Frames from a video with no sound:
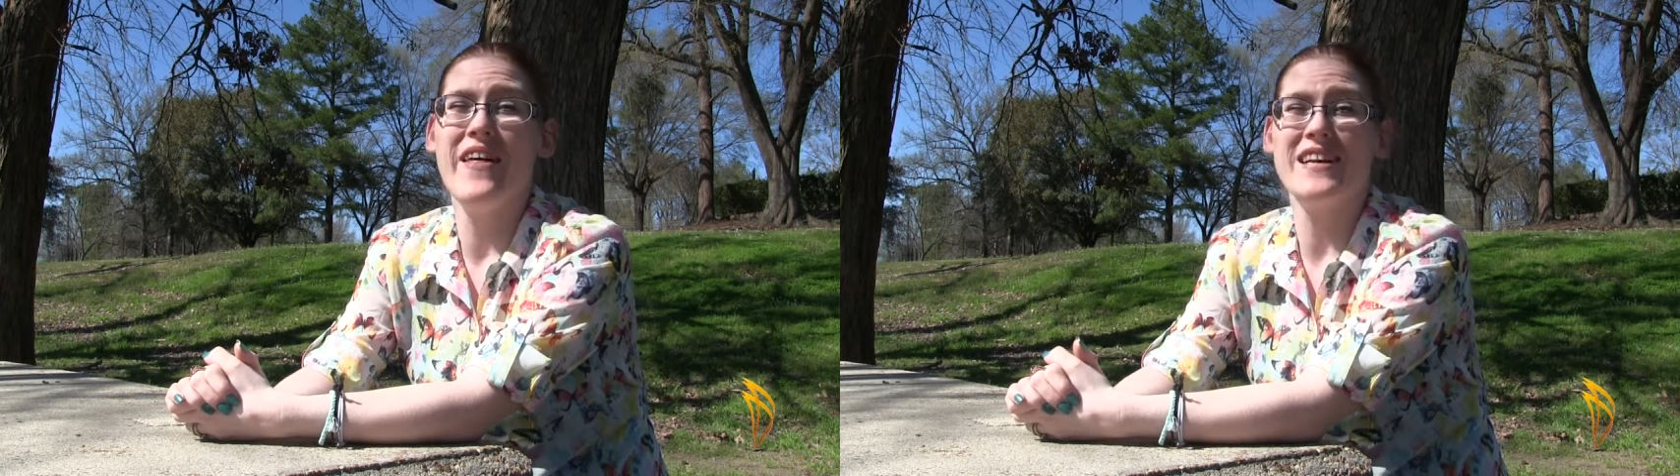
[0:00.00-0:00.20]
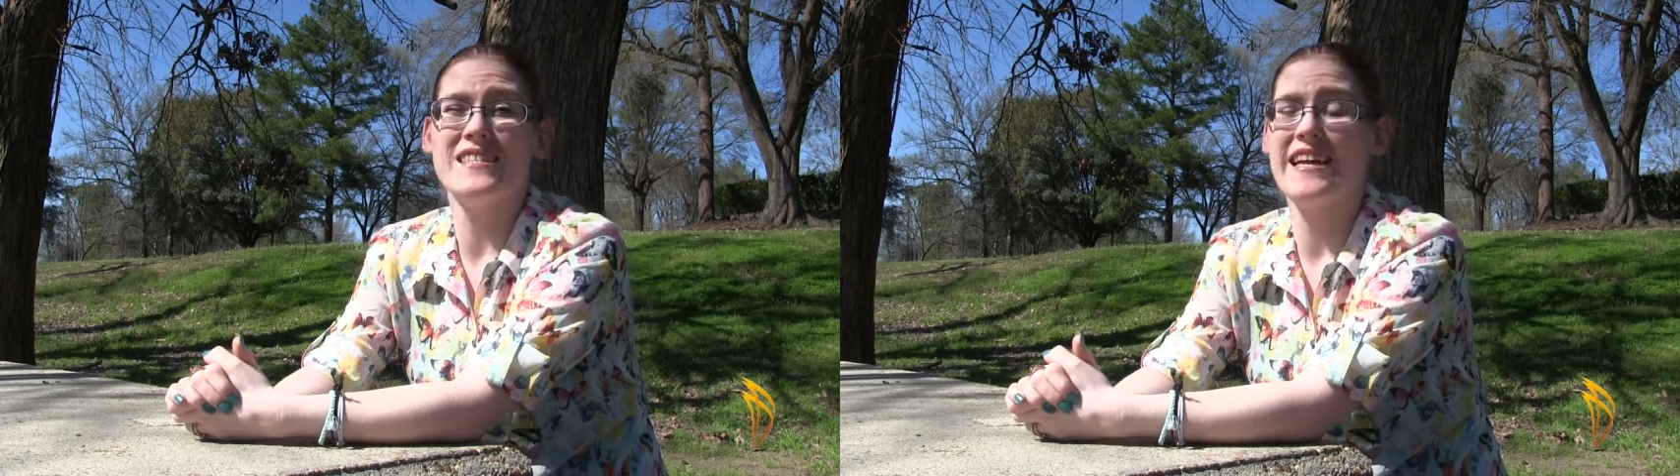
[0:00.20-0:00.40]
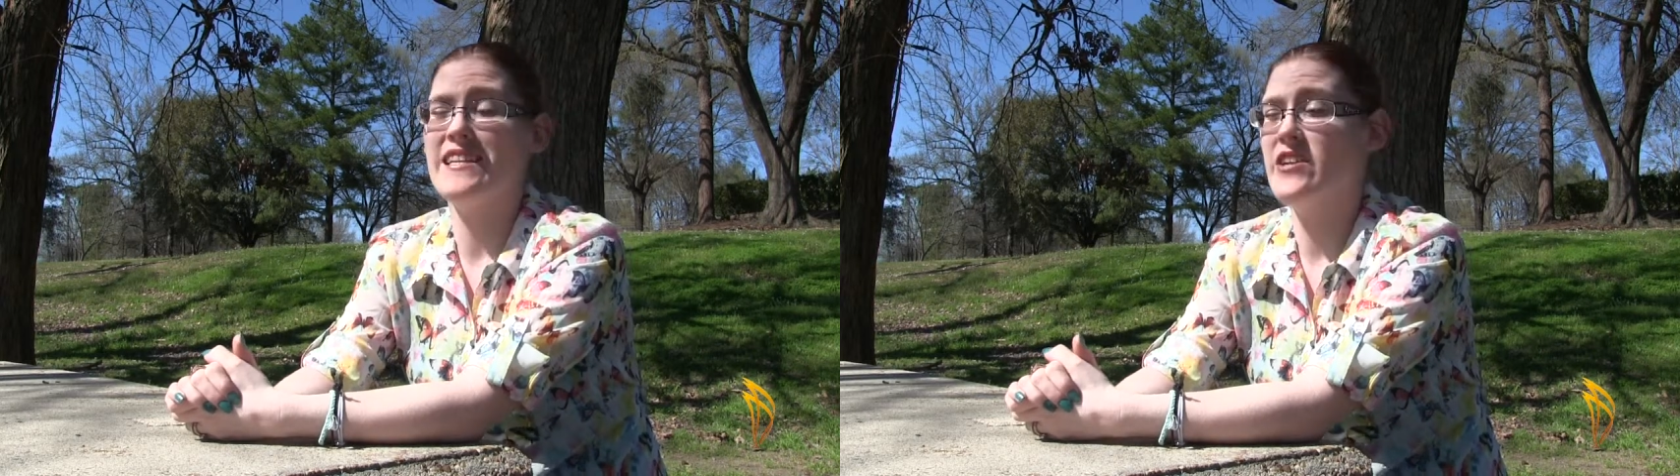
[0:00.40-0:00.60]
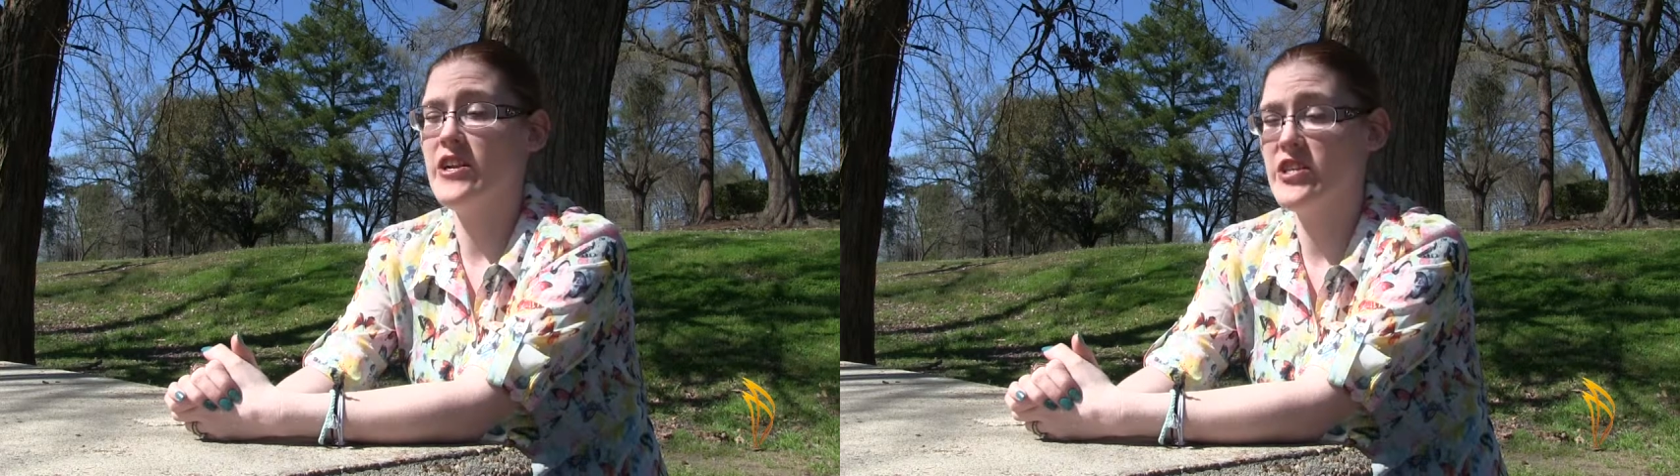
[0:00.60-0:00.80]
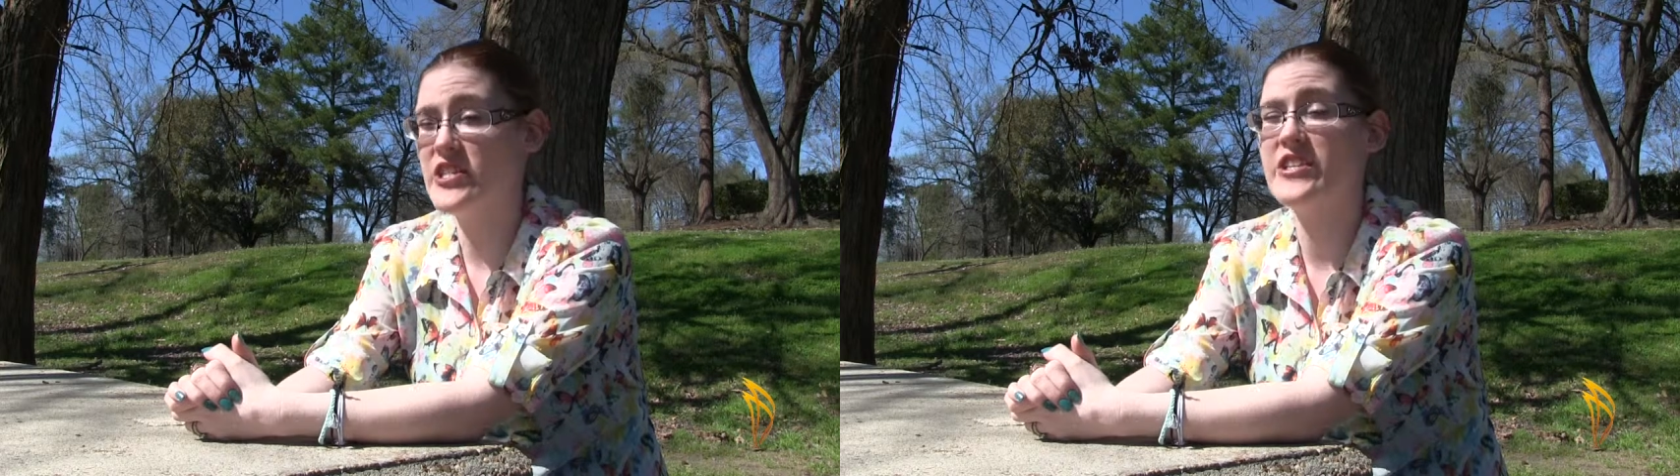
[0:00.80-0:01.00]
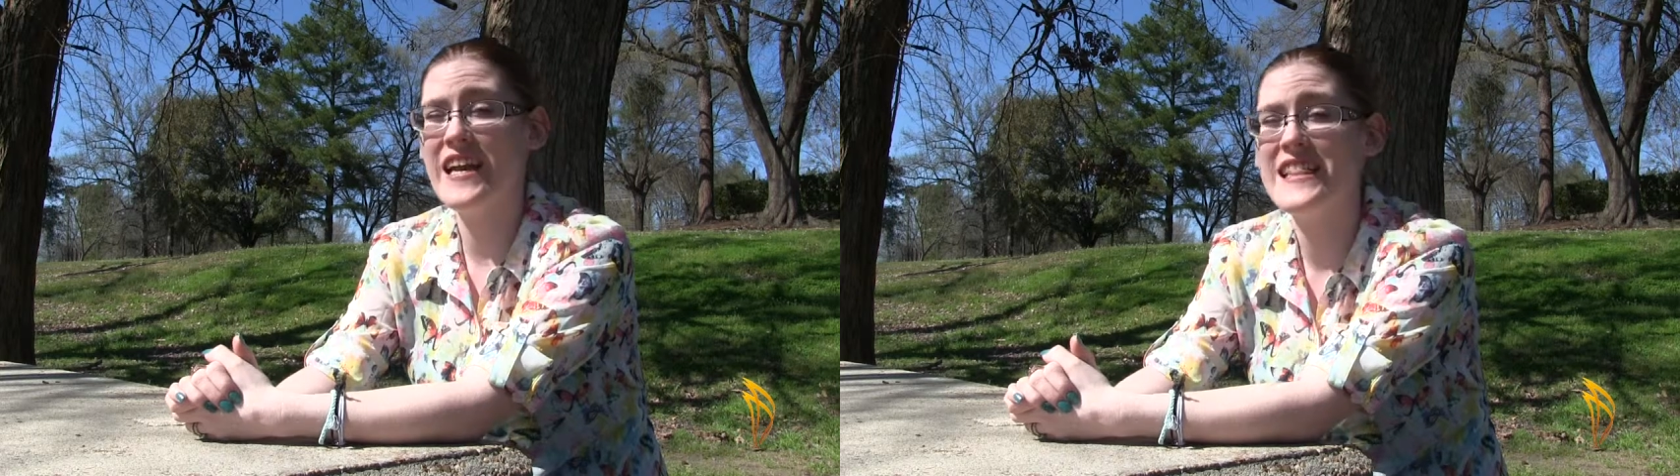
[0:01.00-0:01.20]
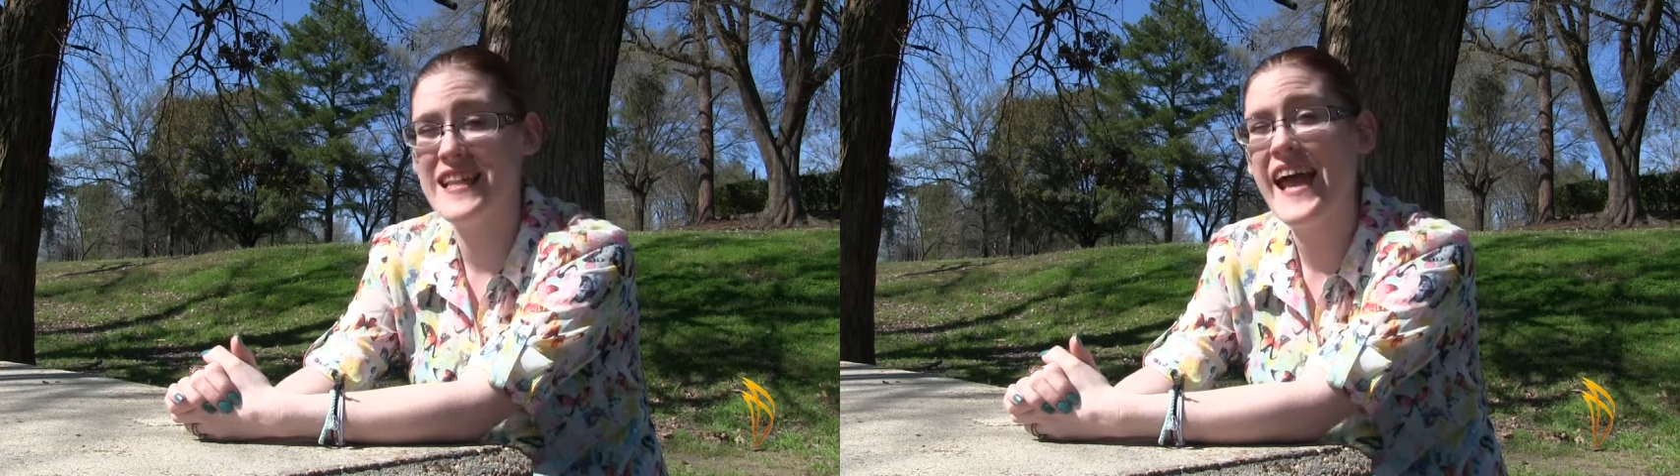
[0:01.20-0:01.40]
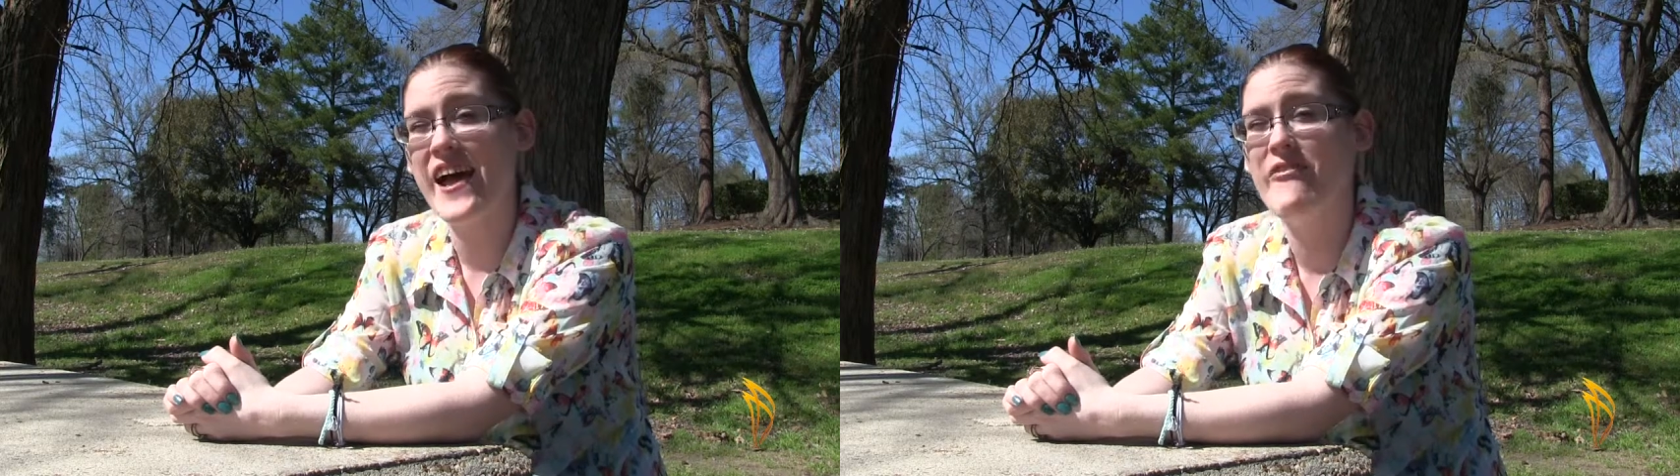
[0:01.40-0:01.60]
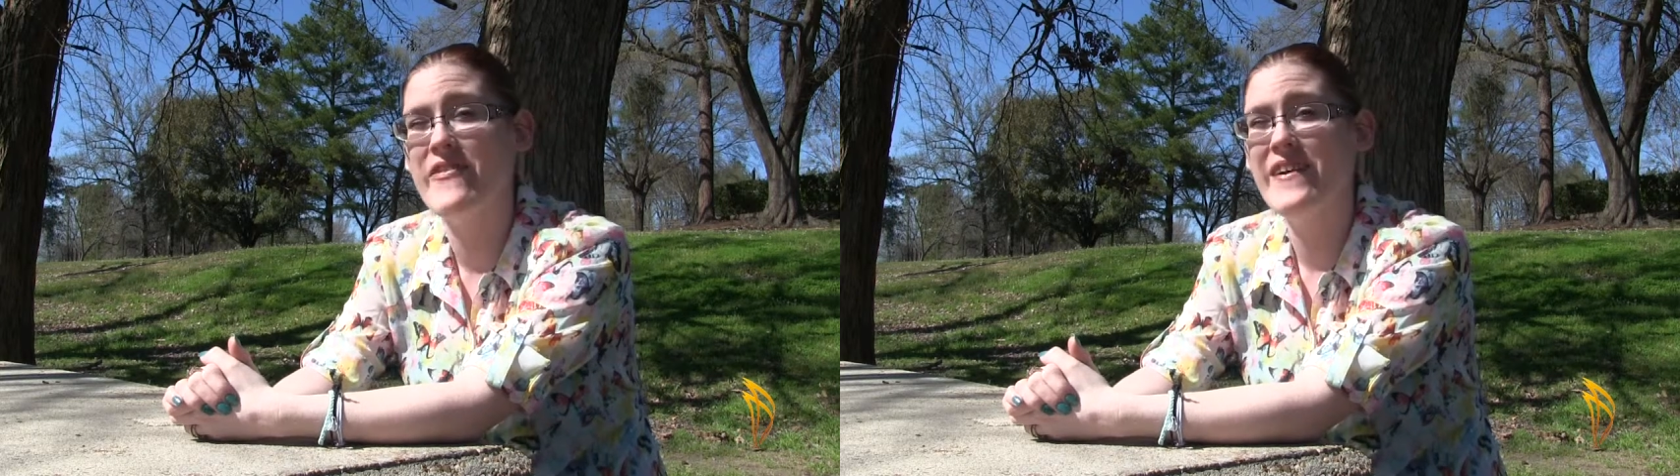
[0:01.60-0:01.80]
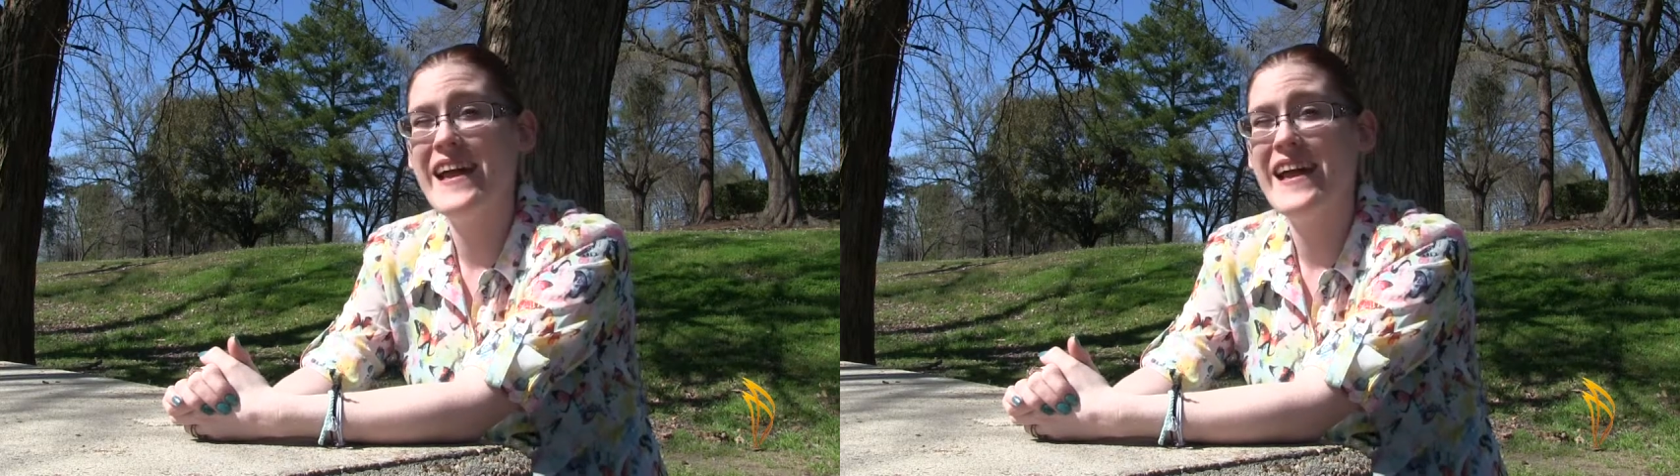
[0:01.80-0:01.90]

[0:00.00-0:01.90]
that said, she's gonna live.